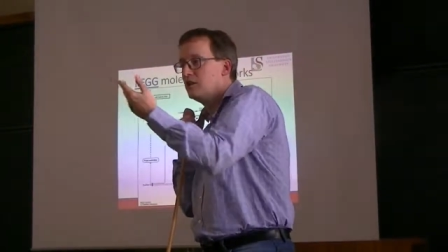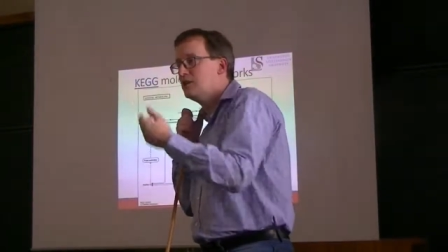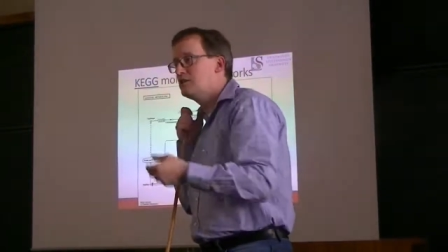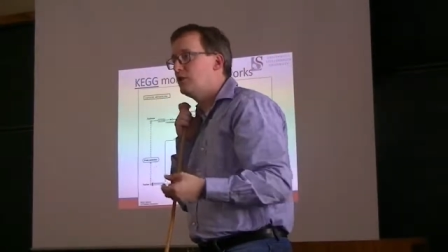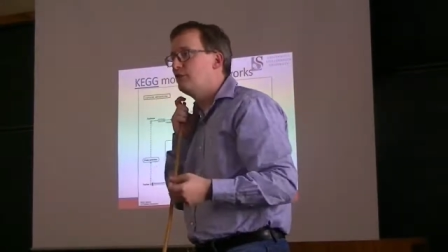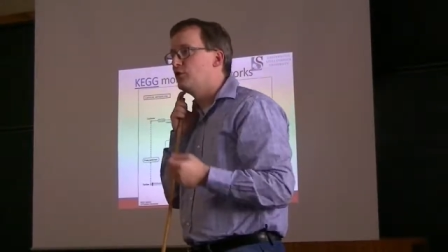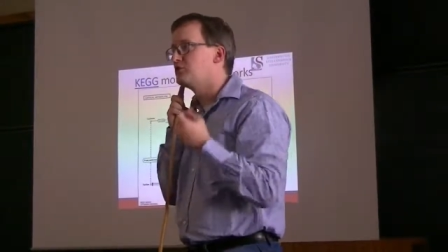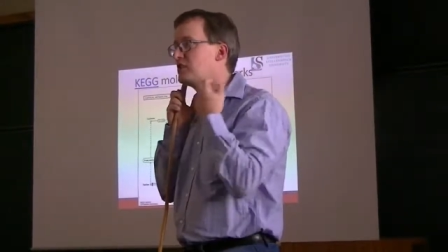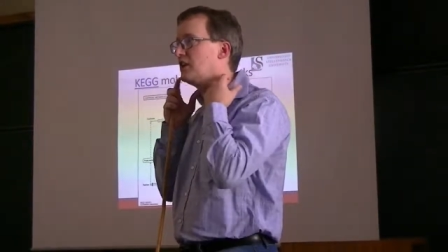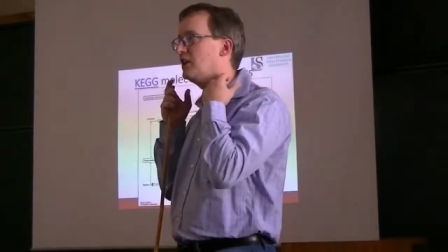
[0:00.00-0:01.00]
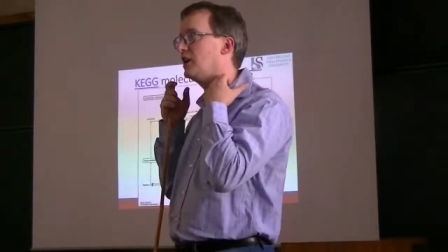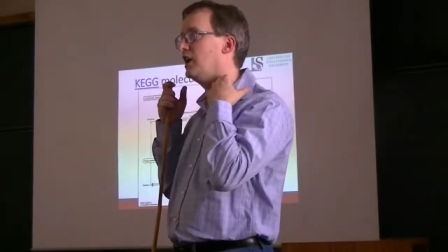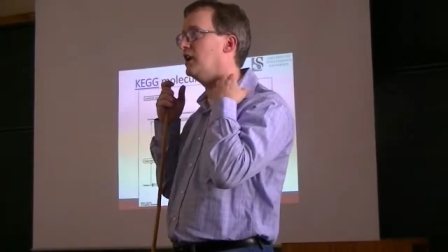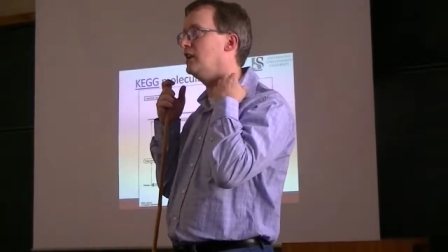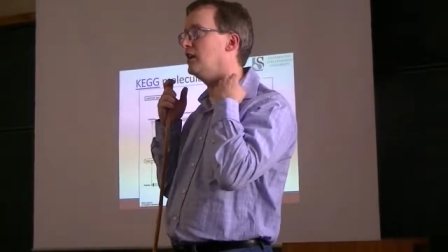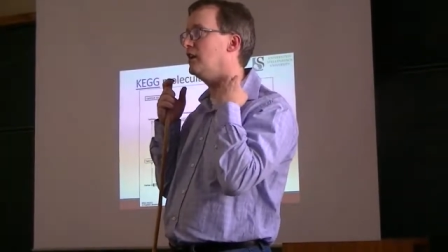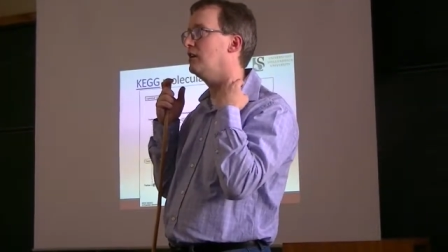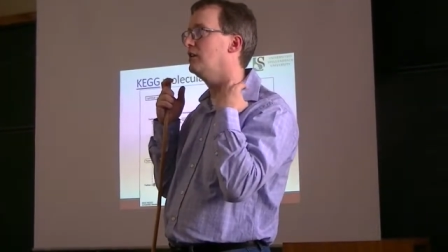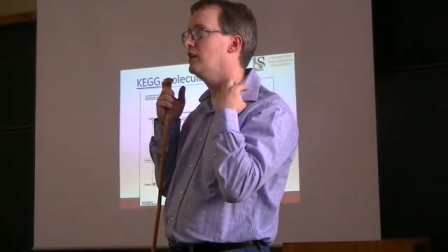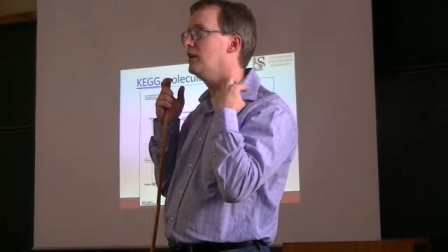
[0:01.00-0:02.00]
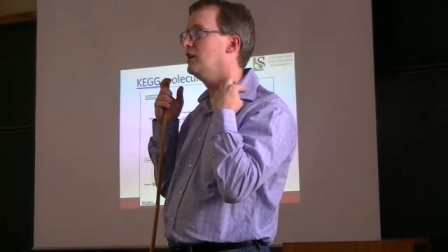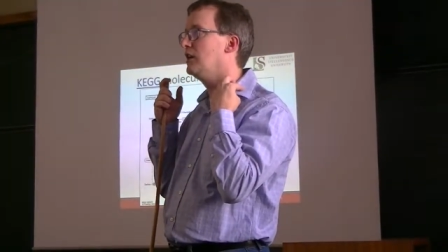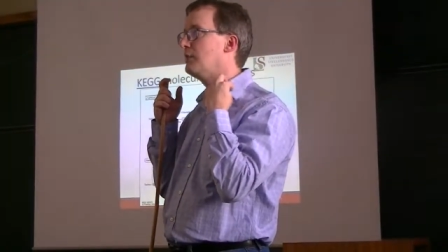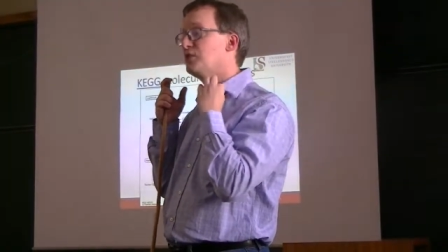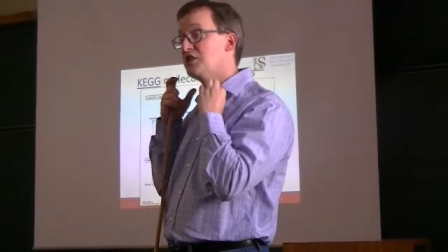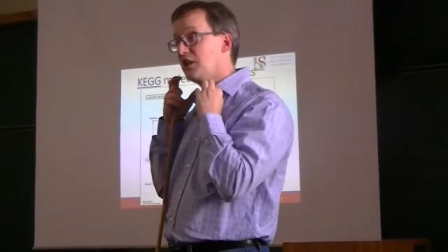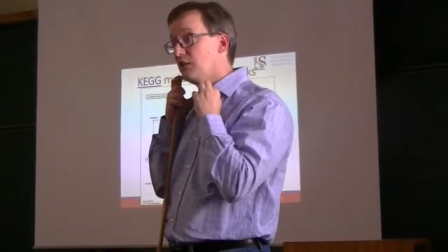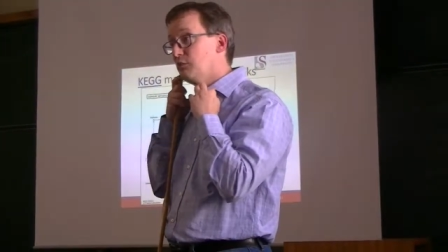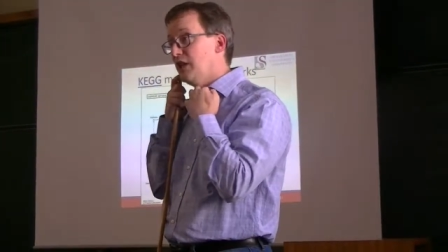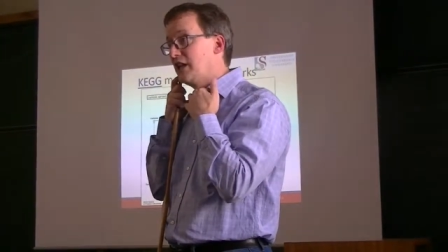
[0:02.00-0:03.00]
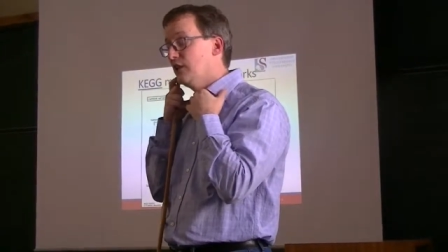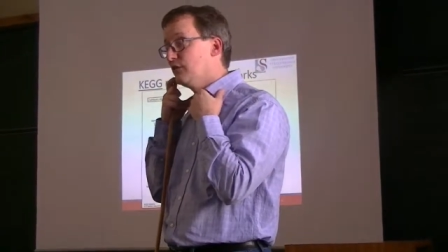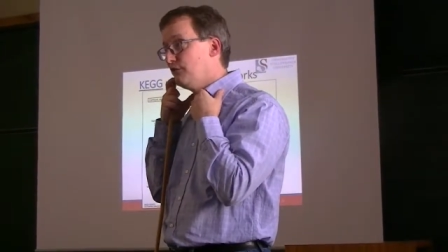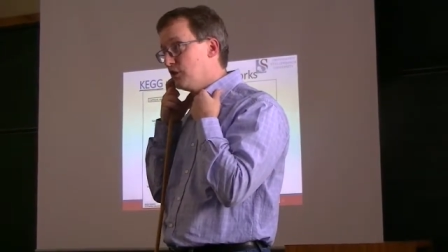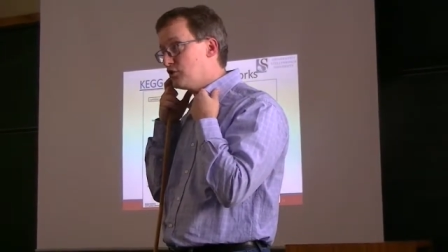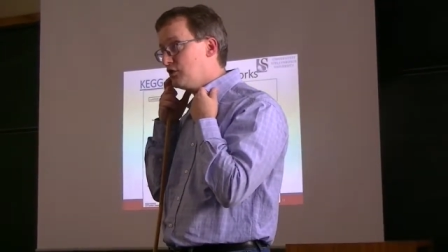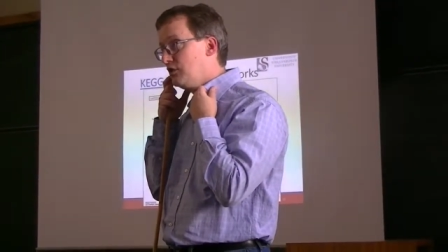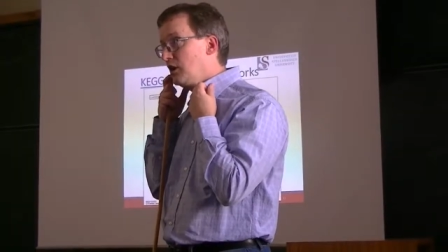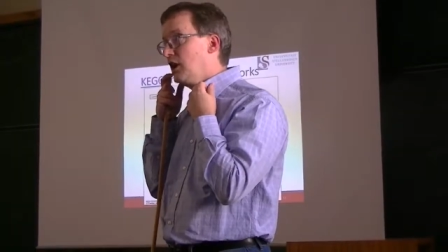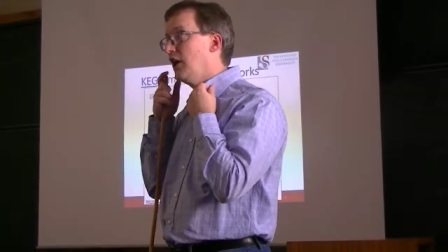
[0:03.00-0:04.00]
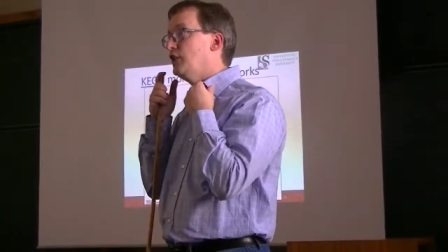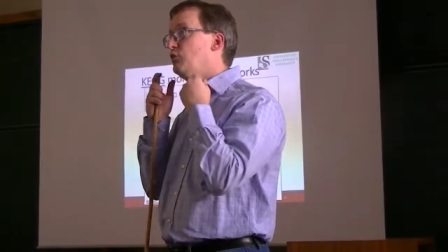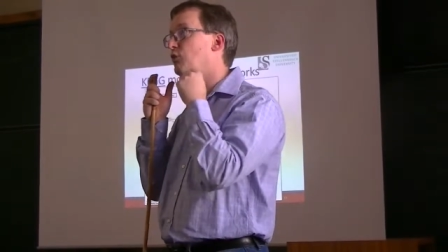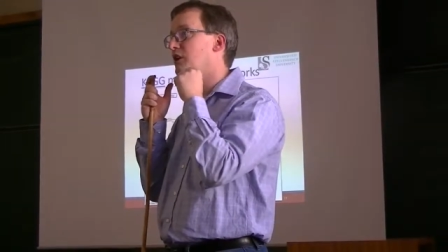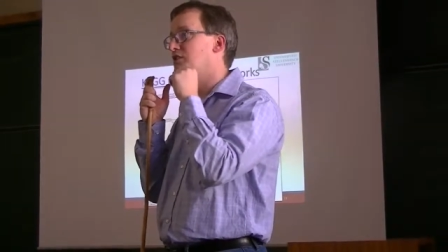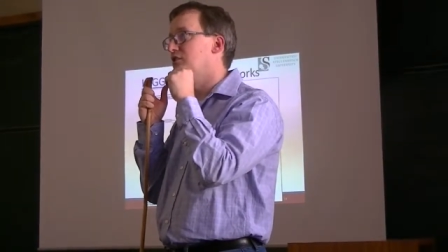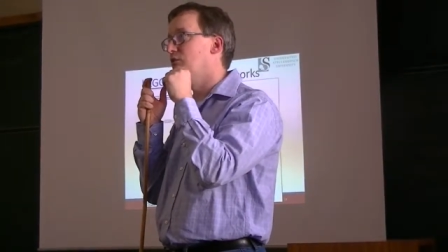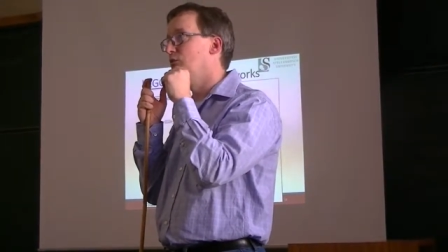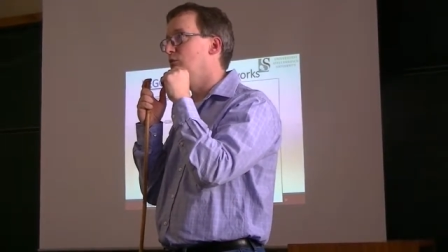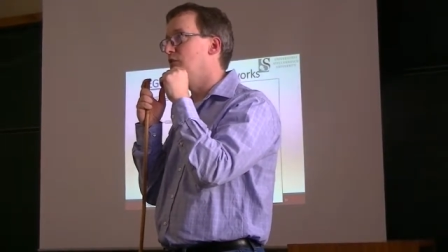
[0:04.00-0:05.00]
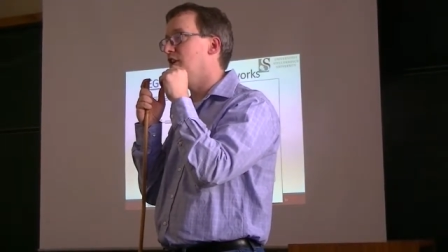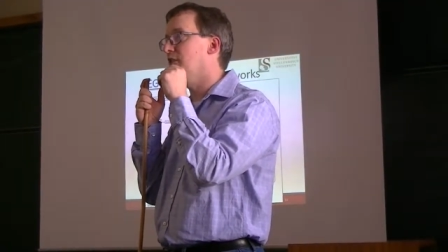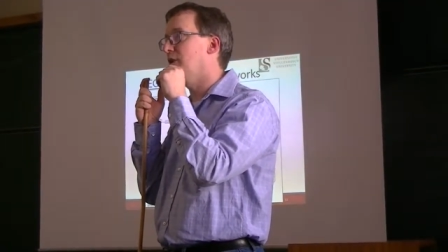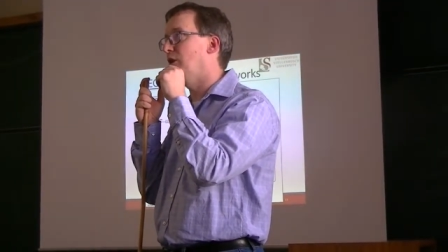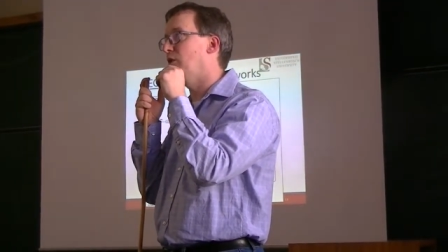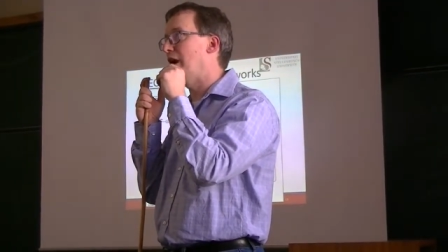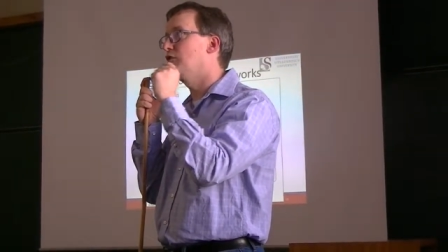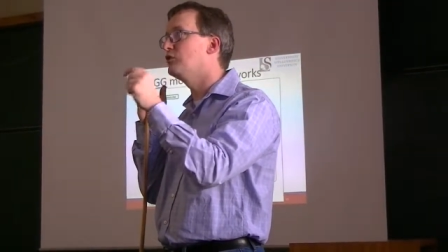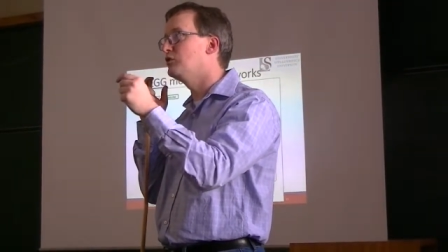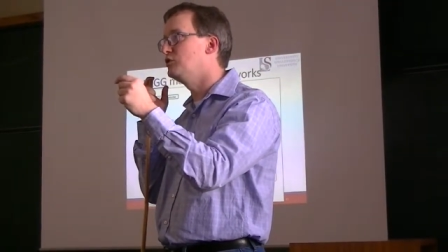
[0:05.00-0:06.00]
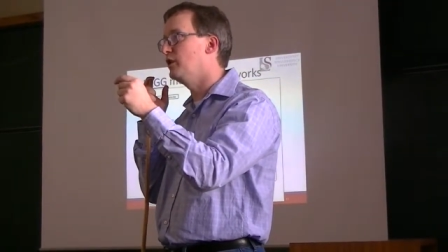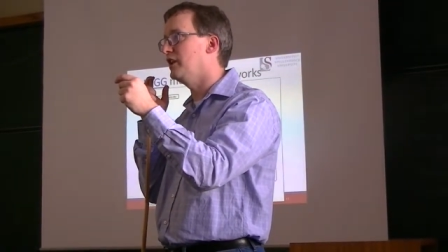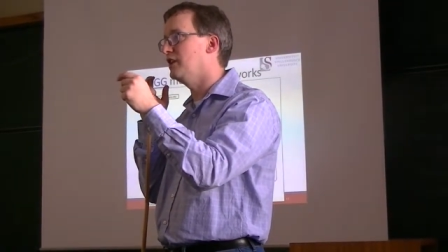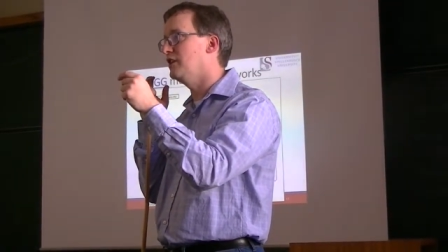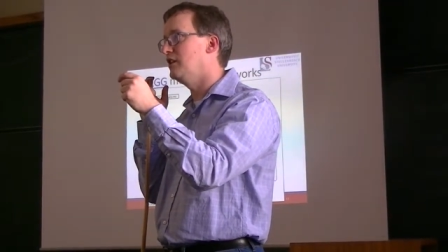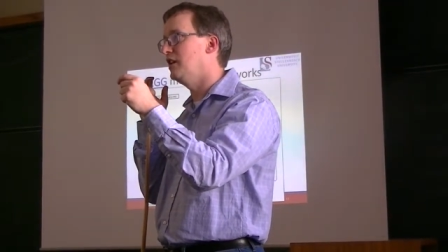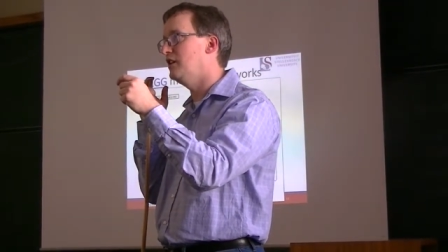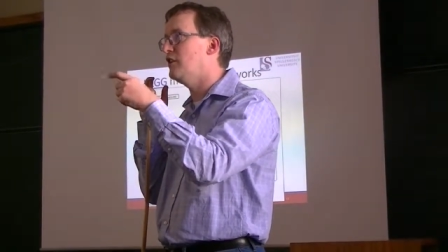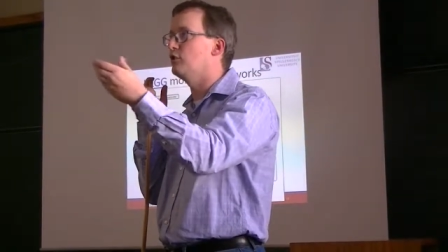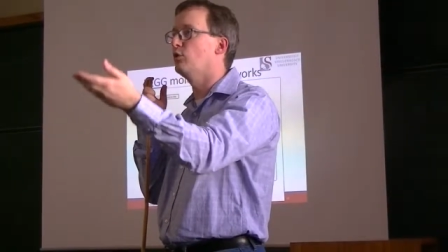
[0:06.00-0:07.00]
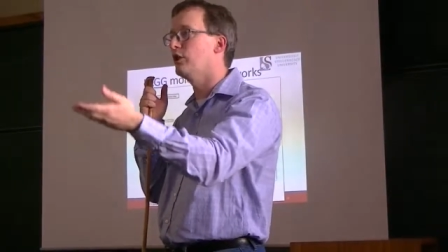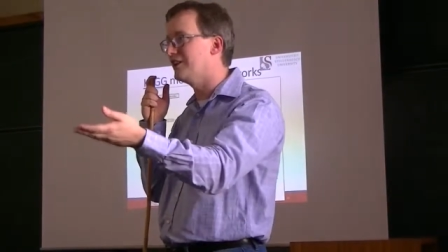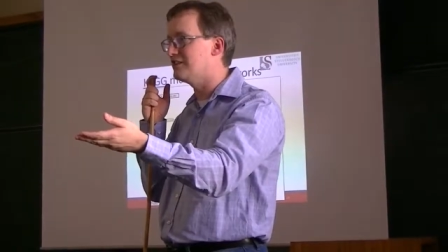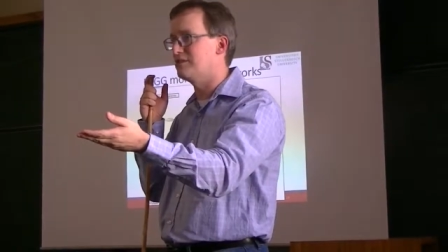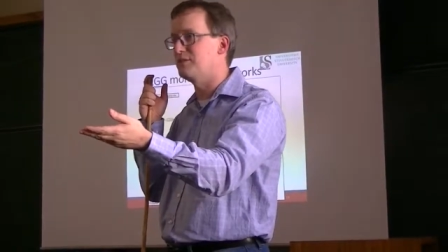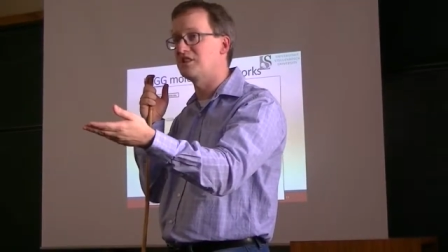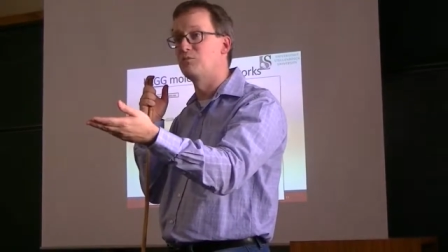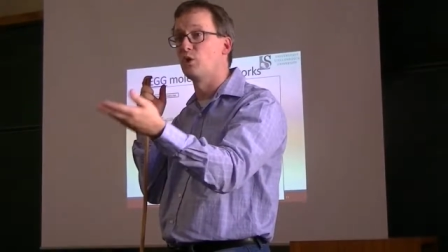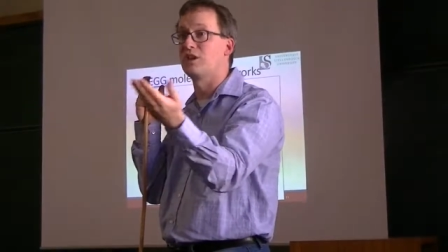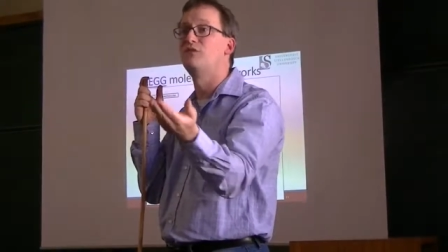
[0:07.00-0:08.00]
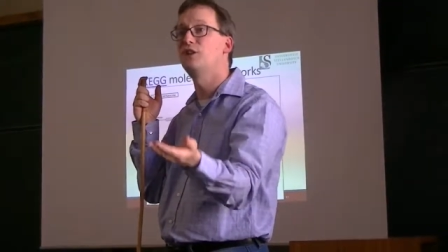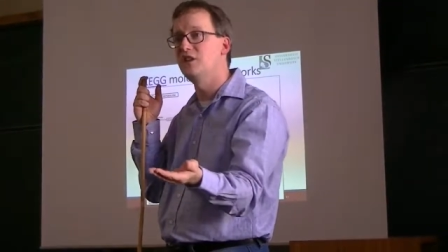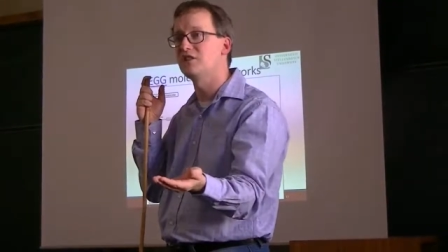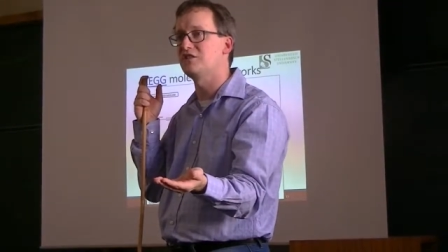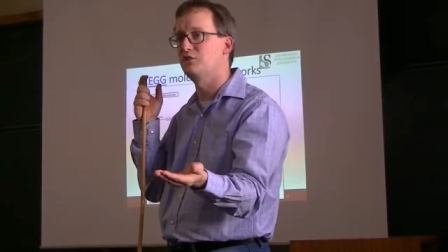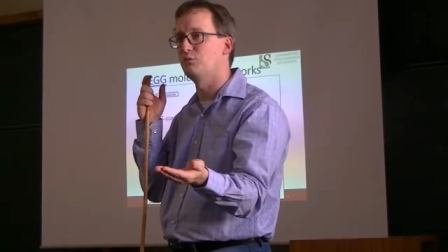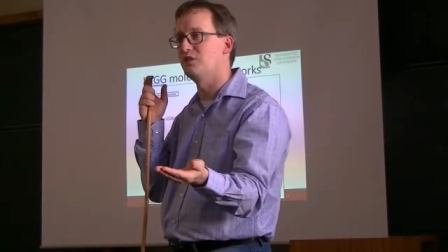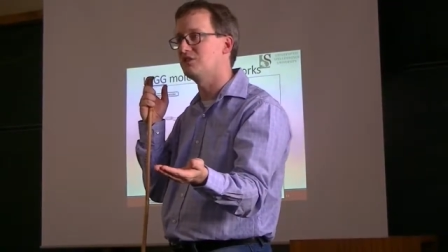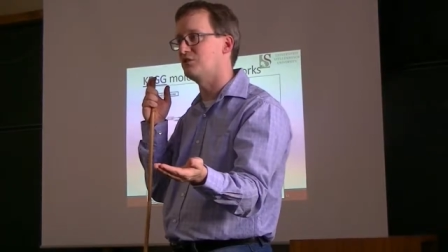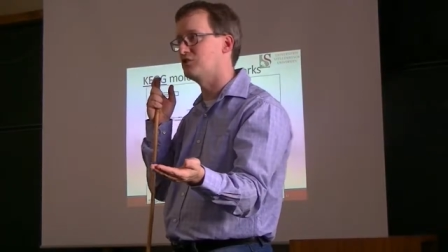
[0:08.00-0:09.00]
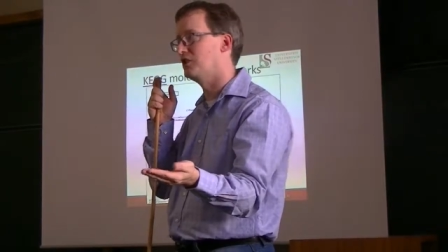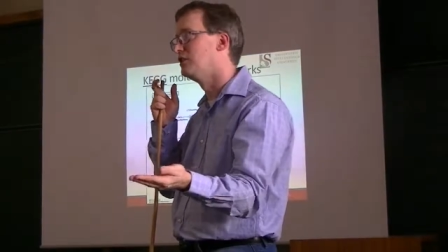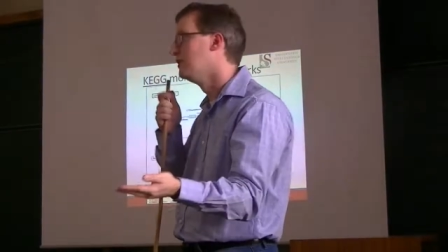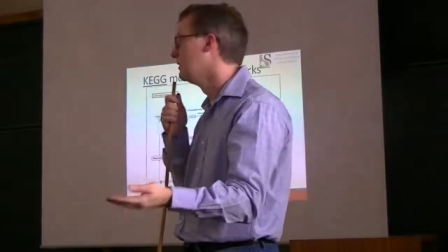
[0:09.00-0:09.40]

So if you're studying a particular molecular function, and you want to think about how you could do it in another organism that's more convenient to do research in,